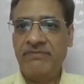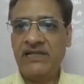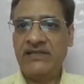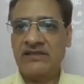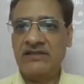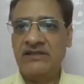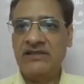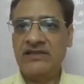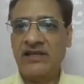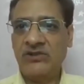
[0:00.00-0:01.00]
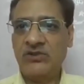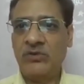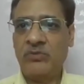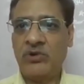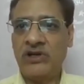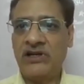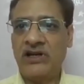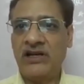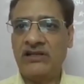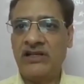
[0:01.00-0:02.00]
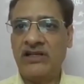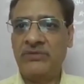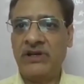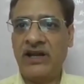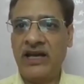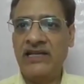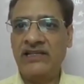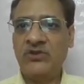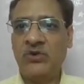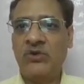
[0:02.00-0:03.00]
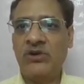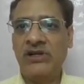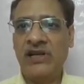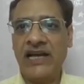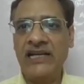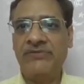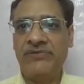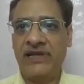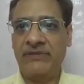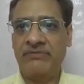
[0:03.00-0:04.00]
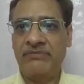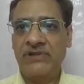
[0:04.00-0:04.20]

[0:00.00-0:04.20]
But it is also reported along the river Nile, so Nile flame,